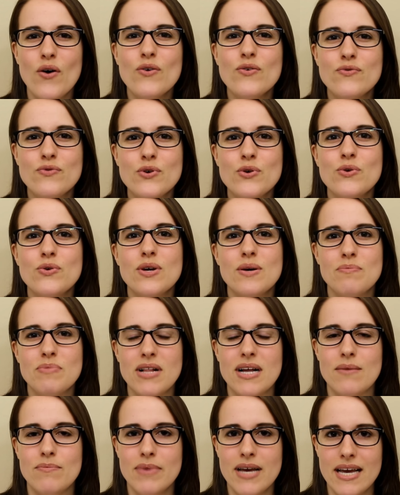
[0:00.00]
whole food
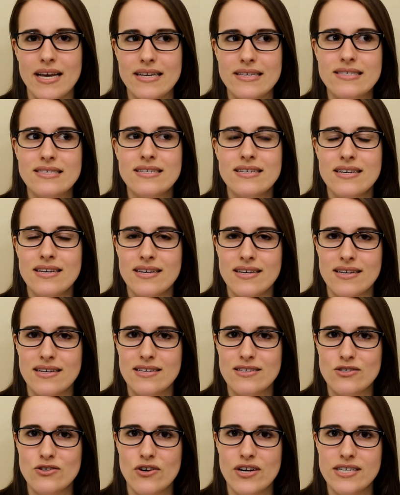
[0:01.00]
plant based
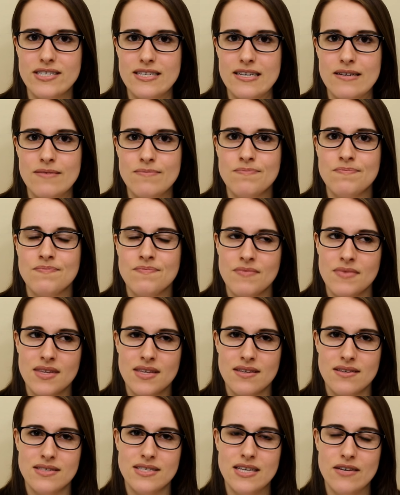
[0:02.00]
is crazy.
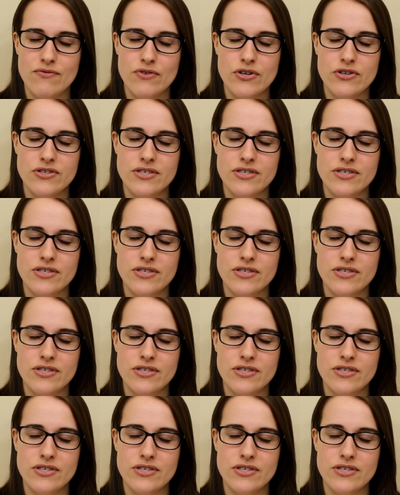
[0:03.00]
See for